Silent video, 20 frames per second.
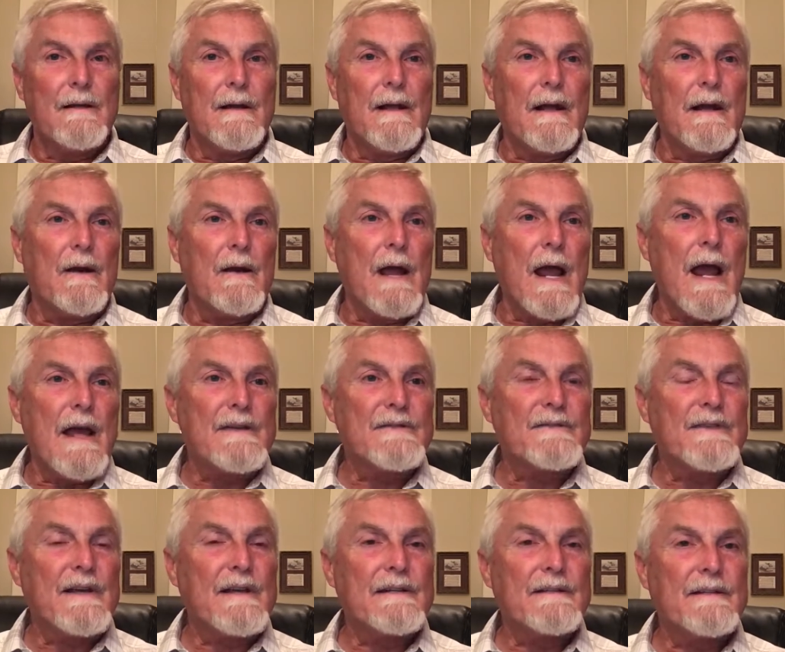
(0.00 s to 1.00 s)
Now,
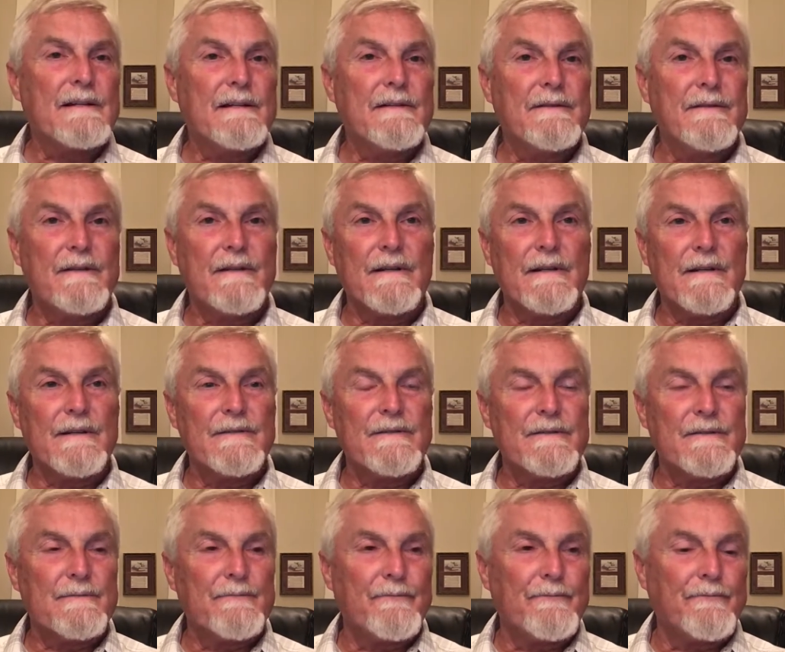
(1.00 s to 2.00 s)
as they did
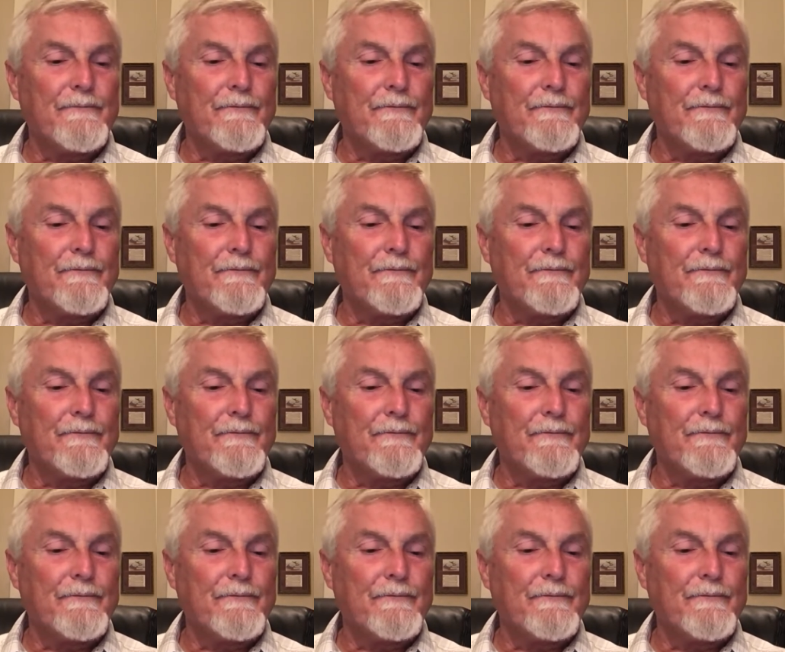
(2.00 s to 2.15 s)
this,